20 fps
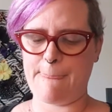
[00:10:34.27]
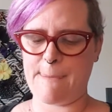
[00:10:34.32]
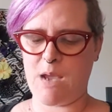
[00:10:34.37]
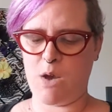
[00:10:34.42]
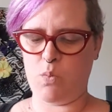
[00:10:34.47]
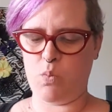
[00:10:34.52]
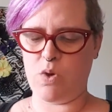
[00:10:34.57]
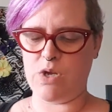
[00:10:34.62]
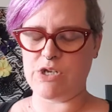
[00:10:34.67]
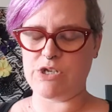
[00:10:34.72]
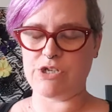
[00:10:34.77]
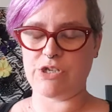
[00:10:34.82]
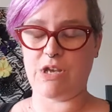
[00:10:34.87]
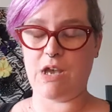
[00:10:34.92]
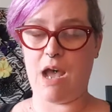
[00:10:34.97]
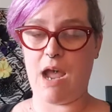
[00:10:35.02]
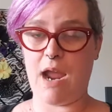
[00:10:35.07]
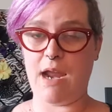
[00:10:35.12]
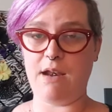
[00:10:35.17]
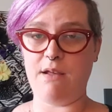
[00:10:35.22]
which
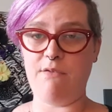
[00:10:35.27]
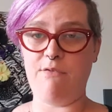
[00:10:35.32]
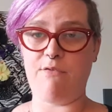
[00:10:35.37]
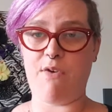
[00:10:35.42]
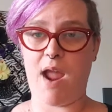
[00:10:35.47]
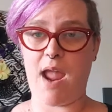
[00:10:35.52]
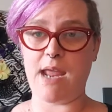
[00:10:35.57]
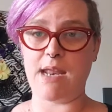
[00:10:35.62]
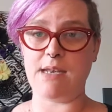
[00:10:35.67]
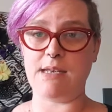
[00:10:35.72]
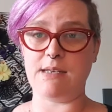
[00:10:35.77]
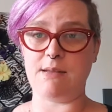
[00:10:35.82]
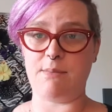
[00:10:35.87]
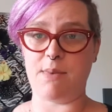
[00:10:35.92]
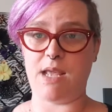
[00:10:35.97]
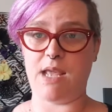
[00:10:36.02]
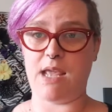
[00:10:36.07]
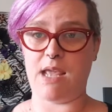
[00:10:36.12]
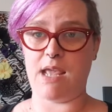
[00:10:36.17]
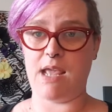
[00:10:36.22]
kind of frightened
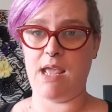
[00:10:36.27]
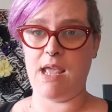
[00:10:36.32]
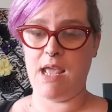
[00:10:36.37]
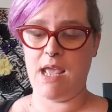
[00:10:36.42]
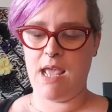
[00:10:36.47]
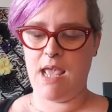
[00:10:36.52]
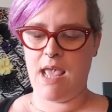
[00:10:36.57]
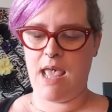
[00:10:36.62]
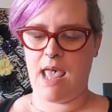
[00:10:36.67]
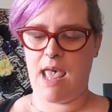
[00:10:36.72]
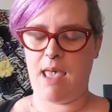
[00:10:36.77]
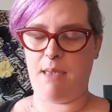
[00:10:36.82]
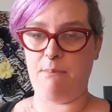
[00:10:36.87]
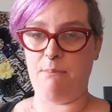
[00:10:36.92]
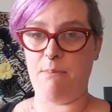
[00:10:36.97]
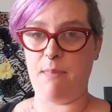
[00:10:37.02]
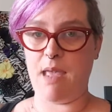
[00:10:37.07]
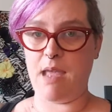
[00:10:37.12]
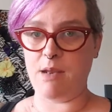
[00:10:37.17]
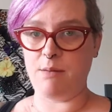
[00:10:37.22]
me
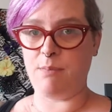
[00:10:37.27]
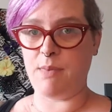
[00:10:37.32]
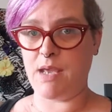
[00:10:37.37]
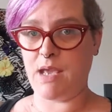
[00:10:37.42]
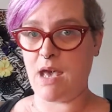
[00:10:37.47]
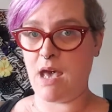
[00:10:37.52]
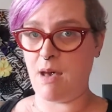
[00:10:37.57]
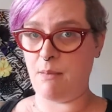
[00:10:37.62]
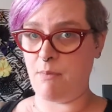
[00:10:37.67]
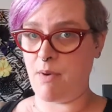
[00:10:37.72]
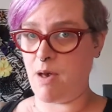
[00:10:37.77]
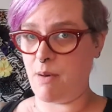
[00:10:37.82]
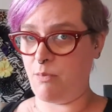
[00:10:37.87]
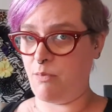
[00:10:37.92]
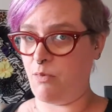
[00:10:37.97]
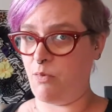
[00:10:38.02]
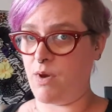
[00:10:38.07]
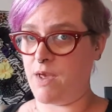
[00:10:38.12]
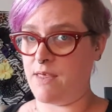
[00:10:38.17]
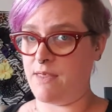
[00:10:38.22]
and made me come up
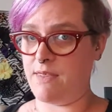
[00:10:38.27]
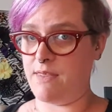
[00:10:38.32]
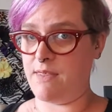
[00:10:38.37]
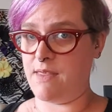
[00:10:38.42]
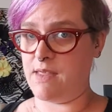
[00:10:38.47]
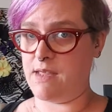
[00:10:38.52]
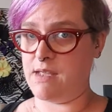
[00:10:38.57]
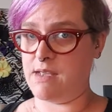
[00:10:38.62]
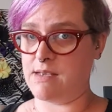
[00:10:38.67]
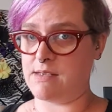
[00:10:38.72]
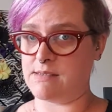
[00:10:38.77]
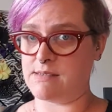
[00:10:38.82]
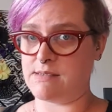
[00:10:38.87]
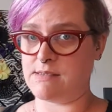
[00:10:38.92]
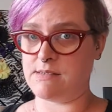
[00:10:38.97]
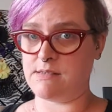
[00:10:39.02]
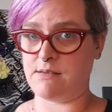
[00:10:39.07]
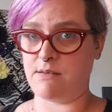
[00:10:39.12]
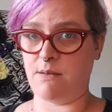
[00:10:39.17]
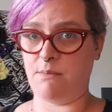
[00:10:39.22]
with
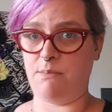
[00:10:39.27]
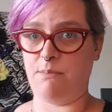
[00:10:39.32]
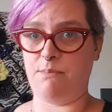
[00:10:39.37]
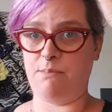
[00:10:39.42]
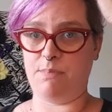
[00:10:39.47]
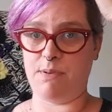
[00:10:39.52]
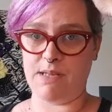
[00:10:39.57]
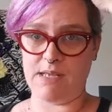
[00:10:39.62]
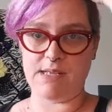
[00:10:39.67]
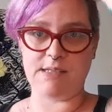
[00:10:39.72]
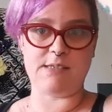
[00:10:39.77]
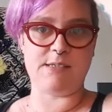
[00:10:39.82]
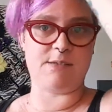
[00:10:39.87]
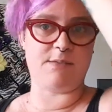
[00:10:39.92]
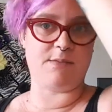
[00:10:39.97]
these bleed